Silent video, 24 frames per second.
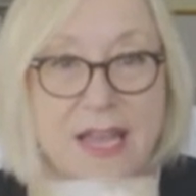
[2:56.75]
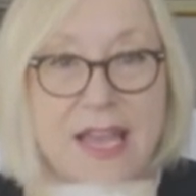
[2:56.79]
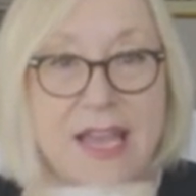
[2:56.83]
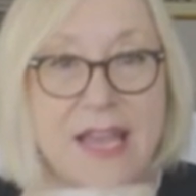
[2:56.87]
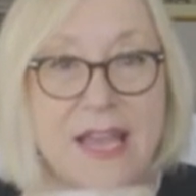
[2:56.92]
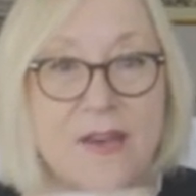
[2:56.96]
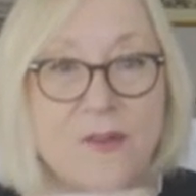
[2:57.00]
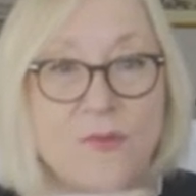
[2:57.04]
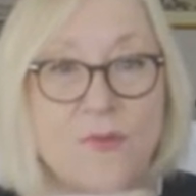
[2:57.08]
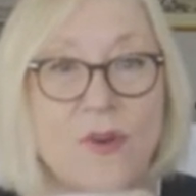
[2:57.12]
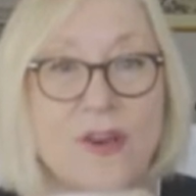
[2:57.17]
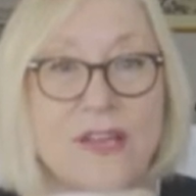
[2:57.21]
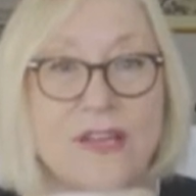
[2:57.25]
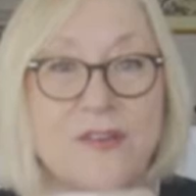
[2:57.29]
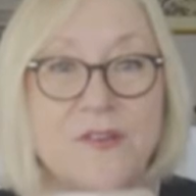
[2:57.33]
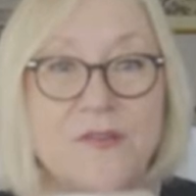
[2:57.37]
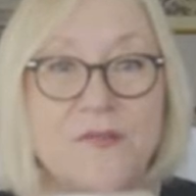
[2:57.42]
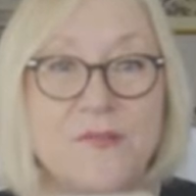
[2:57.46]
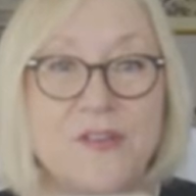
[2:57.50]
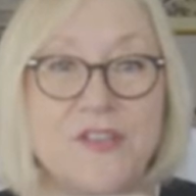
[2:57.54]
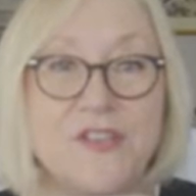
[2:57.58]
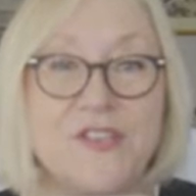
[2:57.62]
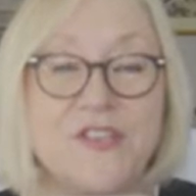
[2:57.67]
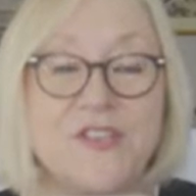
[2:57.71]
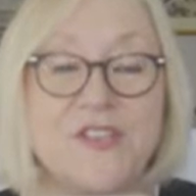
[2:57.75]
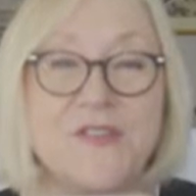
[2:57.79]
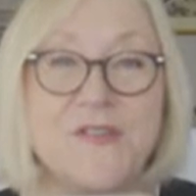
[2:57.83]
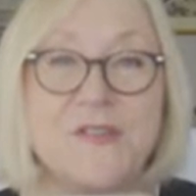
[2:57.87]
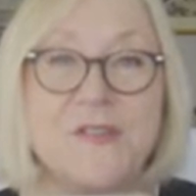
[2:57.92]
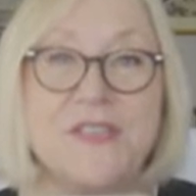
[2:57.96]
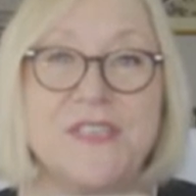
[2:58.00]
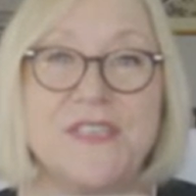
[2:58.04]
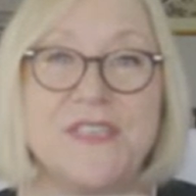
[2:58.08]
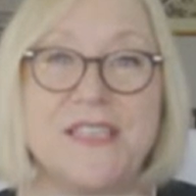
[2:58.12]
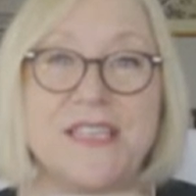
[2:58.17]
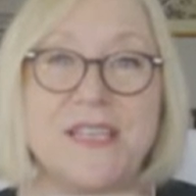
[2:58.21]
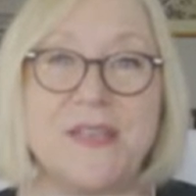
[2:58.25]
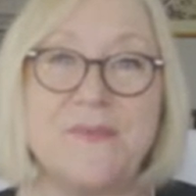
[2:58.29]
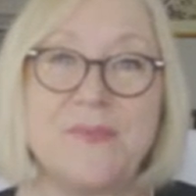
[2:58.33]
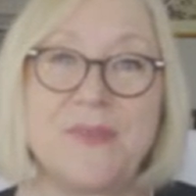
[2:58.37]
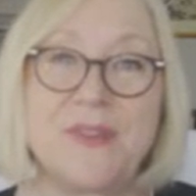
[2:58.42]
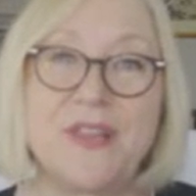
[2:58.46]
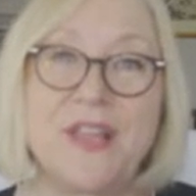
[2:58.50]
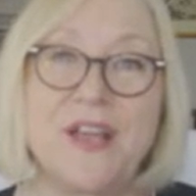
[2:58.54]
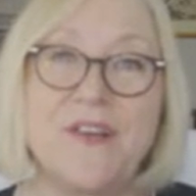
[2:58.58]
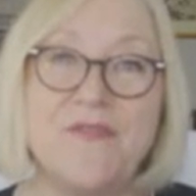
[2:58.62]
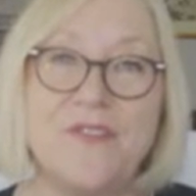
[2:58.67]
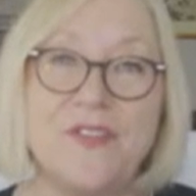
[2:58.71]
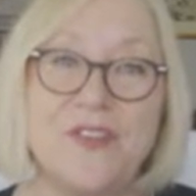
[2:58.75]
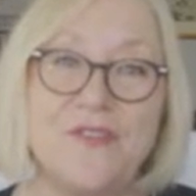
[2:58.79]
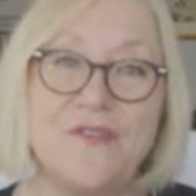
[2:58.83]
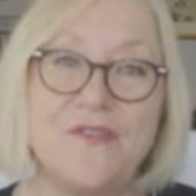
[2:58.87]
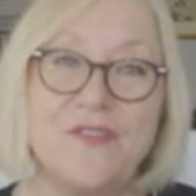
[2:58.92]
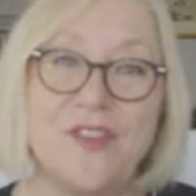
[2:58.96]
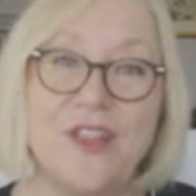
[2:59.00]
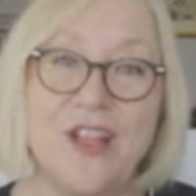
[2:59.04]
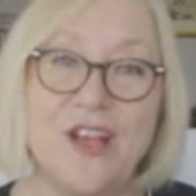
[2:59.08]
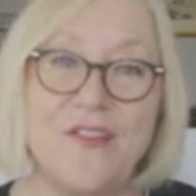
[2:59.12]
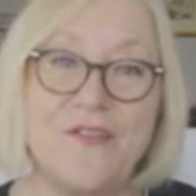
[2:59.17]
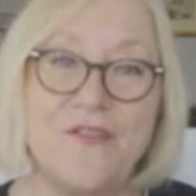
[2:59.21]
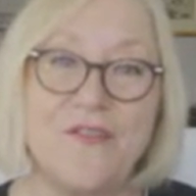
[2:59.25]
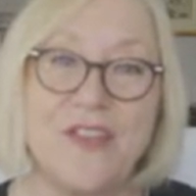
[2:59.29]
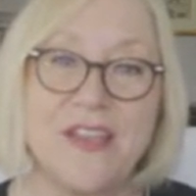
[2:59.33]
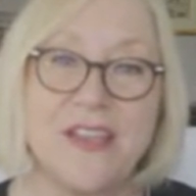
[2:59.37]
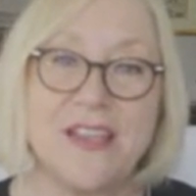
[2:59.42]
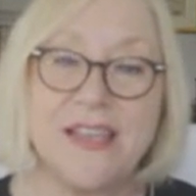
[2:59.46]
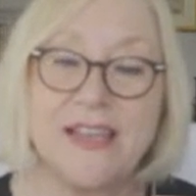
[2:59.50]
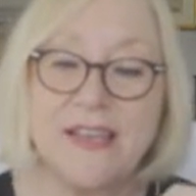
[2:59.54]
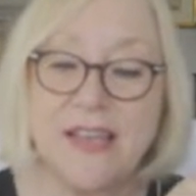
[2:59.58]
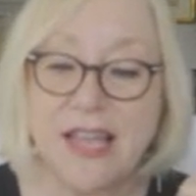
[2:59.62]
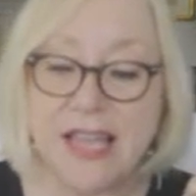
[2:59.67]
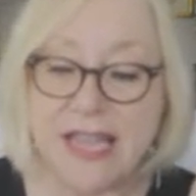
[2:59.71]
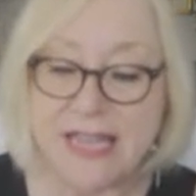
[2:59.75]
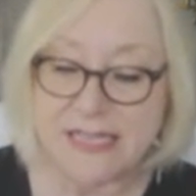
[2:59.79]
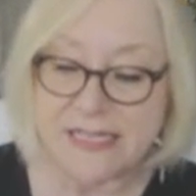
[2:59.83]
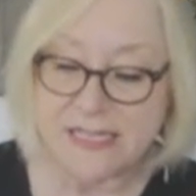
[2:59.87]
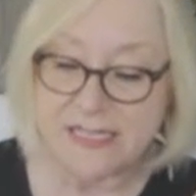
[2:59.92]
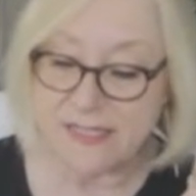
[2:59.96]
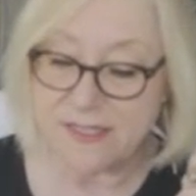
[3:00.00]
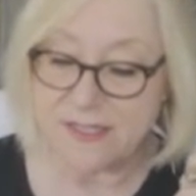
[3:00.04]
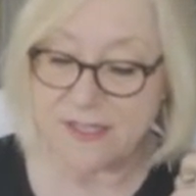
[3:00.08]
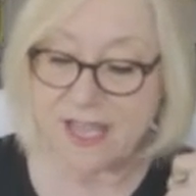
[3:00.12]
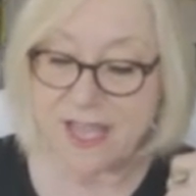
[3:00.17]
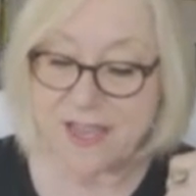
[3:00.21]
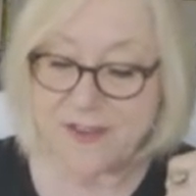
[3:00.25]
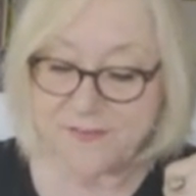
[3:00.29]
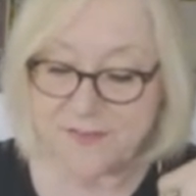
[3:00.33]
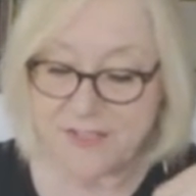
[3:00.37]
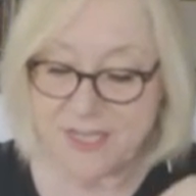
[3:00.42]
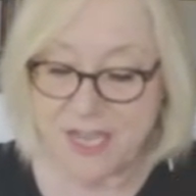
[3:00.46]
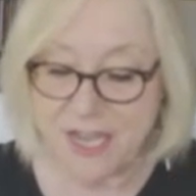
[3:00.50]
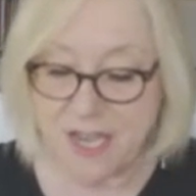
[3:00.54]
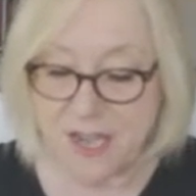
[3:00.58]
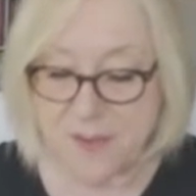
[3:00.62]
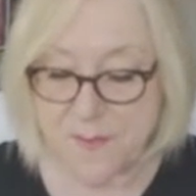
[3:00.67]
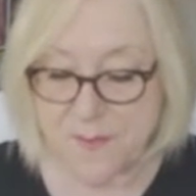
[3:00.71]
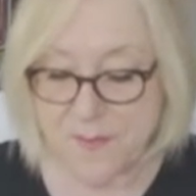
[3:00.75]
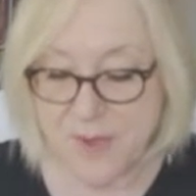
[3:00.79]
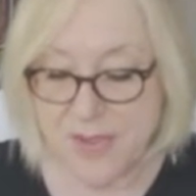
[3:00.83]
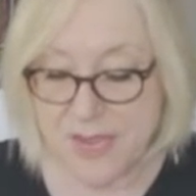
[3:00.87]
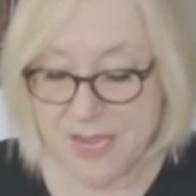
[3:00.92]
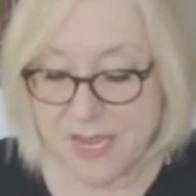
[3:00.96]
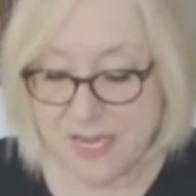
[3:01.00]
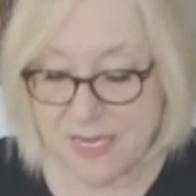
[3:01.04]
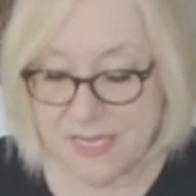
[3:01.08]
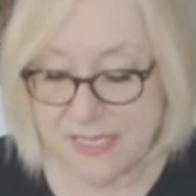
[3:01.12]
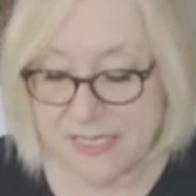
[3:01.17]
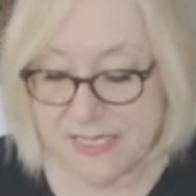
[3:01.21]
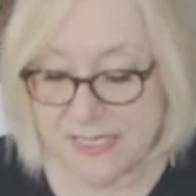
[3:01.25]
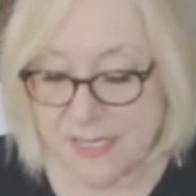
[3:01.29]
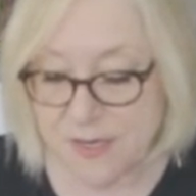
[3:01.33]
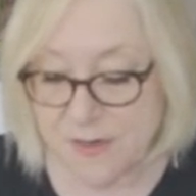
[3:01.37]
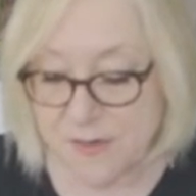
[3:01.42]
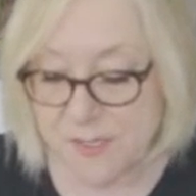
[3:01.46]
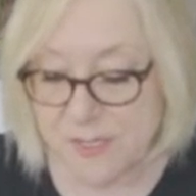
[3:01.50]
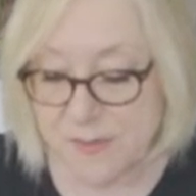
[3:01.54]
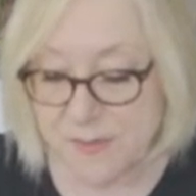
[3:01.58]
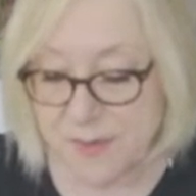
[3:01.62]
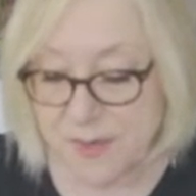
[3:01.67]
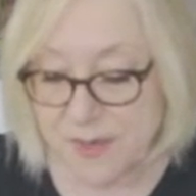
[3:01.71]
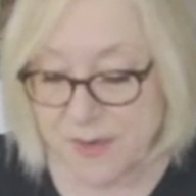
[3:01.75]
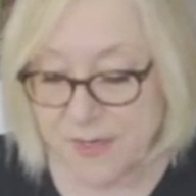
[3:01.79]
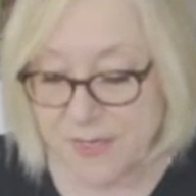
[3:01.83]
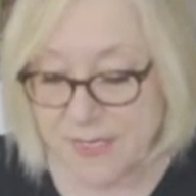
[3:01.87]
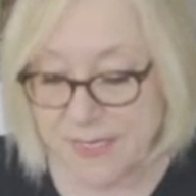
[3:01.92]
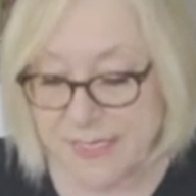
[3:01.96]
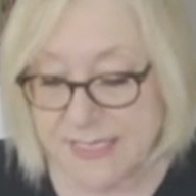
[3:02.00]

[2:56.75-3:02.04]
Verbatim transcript: and one in which there's a deep level of love that can last a lifetime. So Spirit is